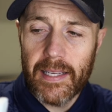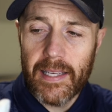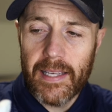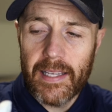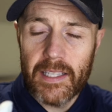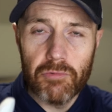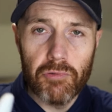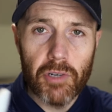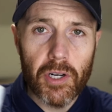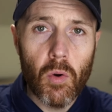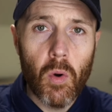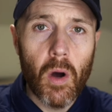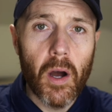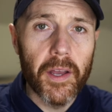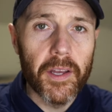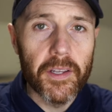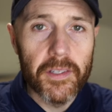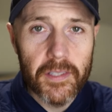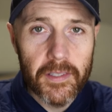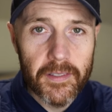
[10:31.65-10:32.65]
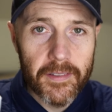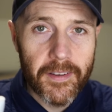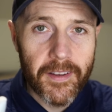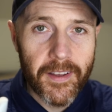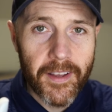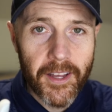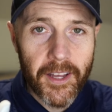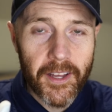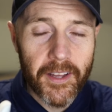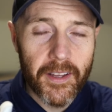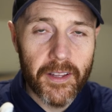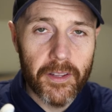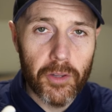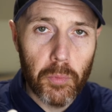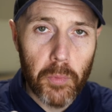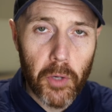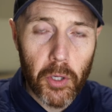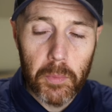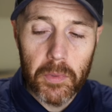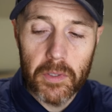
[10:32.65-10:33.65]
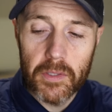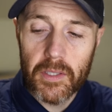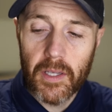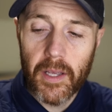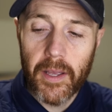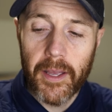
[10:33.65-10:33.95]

is required at the moment.